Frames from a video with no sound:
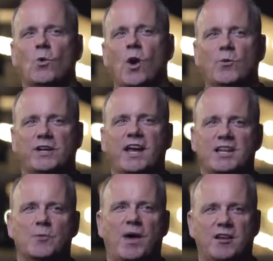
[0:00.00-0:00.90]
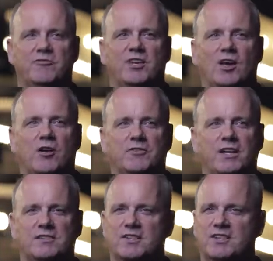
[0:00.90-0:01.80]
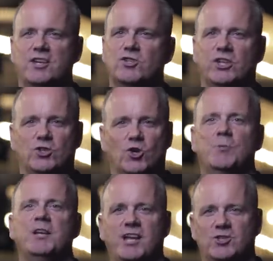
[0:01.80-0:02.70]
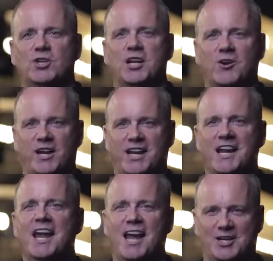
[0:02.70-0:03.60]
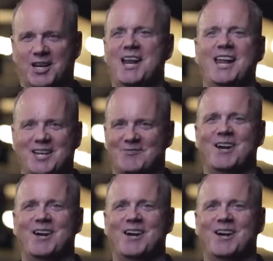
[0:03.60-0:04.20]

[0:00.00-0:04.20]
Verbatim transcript: what we're getting the benefit of is essentially German engineering and Canadian